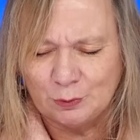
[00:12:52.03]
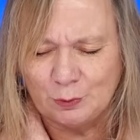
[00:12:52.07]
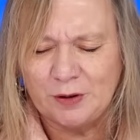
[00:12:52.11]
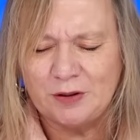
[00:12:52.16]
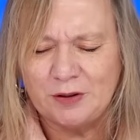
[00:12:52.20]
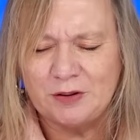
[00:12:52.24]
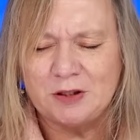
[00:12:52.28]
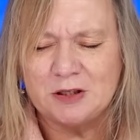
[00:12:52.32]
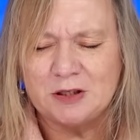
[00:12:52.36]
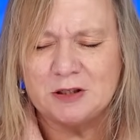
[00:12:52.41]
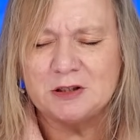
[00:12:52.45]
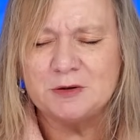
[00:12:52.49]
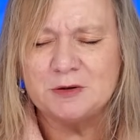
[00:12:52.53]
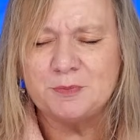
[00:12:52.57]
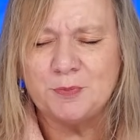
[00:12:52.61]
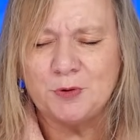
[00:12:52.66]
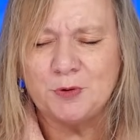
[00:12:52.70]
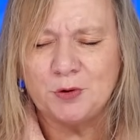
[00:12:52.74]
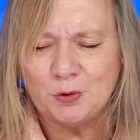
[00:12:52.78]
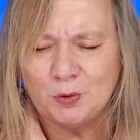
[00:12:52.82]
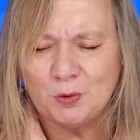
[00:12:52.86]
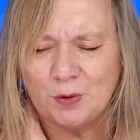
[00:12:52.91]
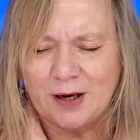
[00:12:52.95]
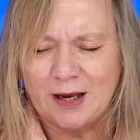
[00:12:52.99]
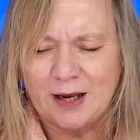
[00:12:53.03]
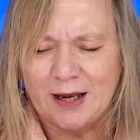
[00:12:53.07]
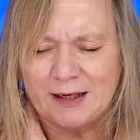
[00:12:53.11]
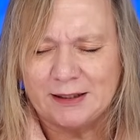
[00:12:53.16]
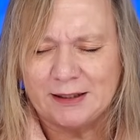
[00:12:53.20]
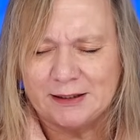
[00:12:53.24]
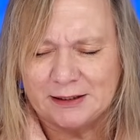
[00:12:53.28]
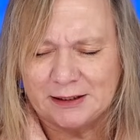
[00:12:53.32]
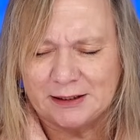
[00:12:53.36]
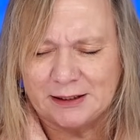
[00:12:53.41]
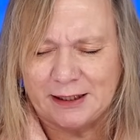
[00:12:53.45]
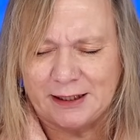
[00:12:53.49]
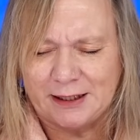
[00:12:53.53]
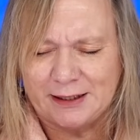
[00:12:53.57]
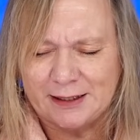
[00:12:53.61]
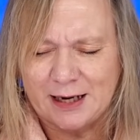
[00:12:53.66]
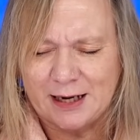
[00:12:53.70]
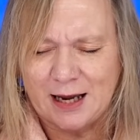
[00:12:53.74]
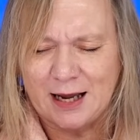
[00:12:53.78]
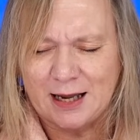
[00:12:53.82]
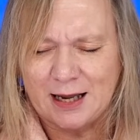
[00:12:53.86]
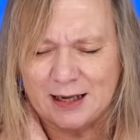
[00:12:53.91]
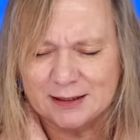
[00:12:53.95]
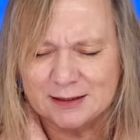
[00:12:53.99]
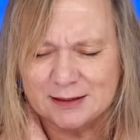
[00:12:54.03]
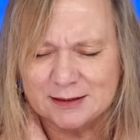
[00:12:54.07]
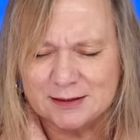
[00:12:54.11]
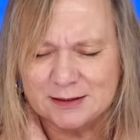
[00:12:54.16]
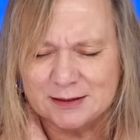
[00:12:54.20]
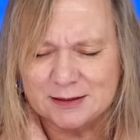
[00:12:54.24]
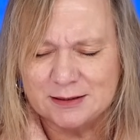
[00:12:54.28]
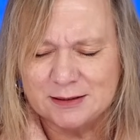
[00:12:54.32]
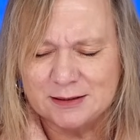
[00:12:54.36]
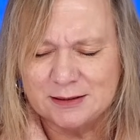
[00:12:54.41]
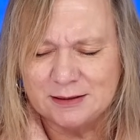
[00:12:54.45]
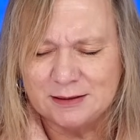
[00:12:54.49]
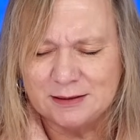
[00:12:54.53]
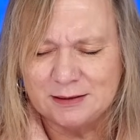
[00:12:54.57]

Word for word: with this pure and clean heart,